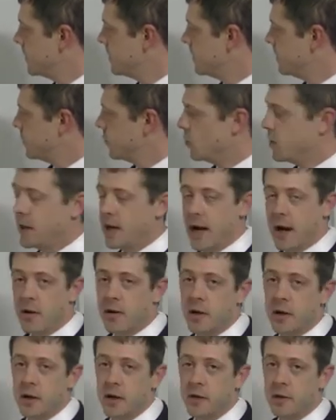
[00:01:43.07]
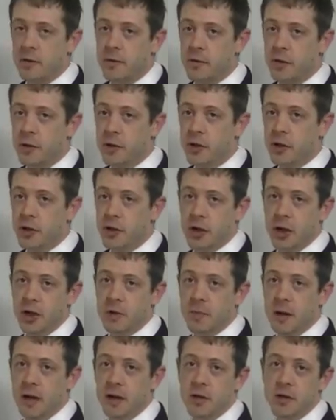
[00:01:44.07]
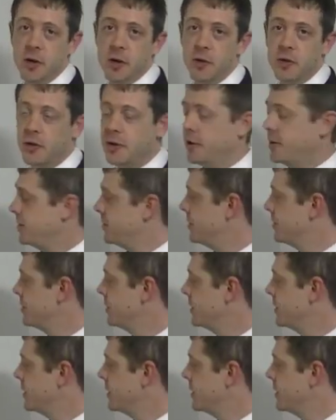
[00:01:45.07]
for 1 hour, you could judge by solar noon.